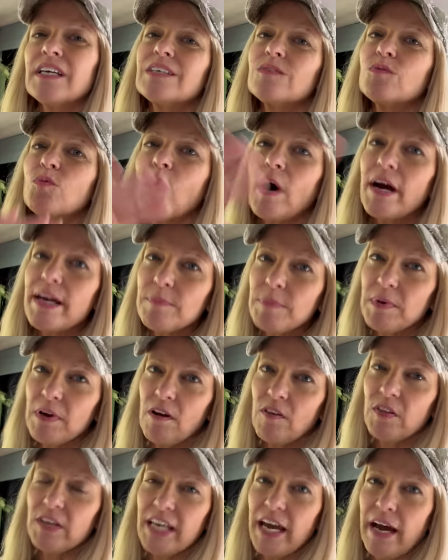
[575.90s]
and wipe
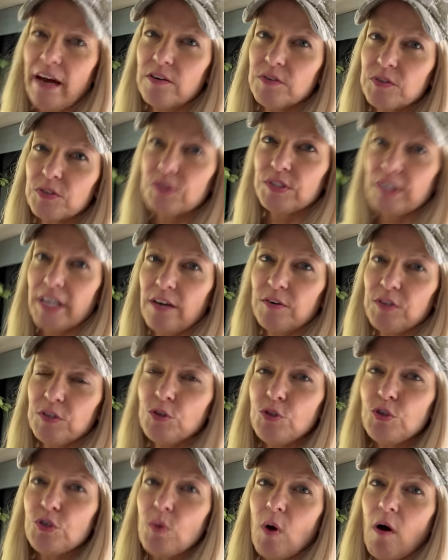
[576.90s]
all the counters down
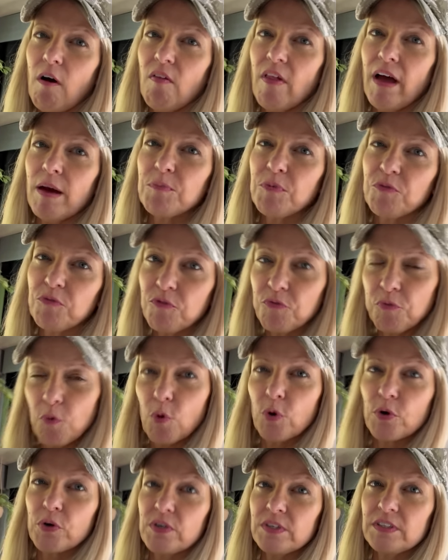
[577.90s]
and do all that
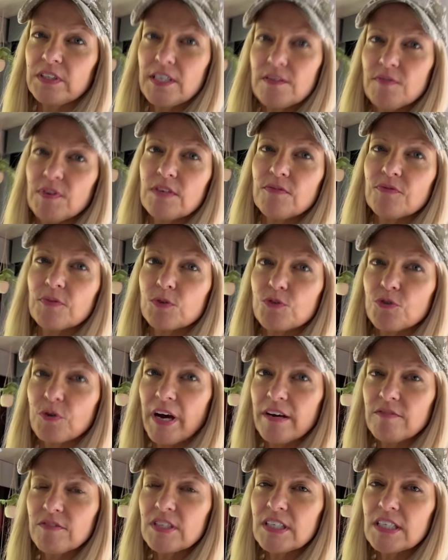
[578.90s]
before leaving for
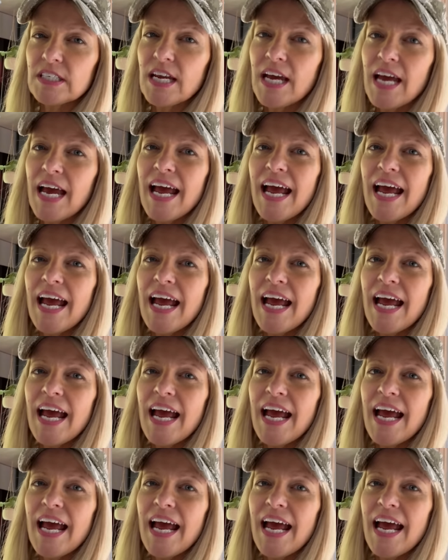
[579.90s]
traveling.